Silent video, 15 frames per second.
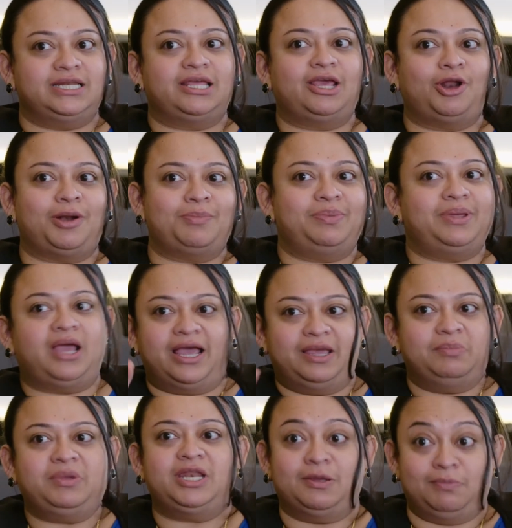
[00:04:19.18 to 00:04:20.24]
it cannot be
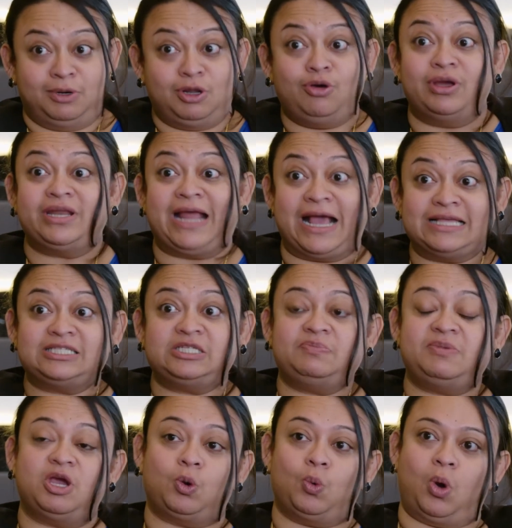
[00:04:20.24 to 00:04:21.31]
high, medium, low. It has to
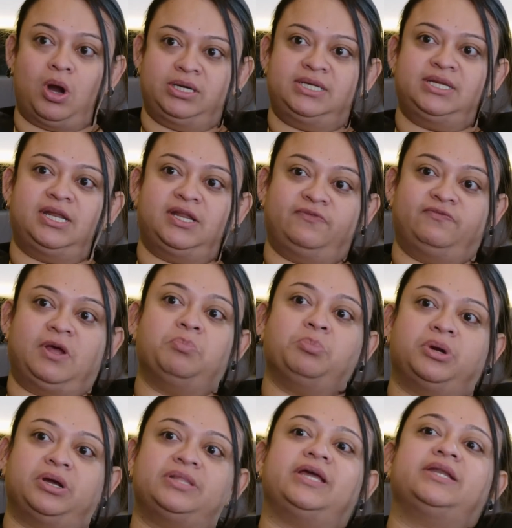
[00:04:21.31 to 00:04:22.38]
be a quantitative
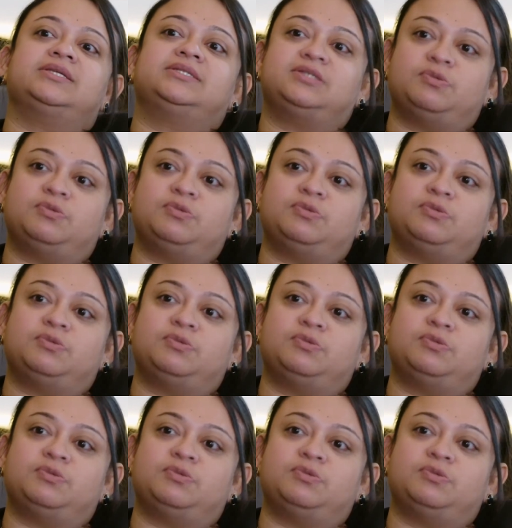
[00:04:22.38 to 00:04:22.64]
number that is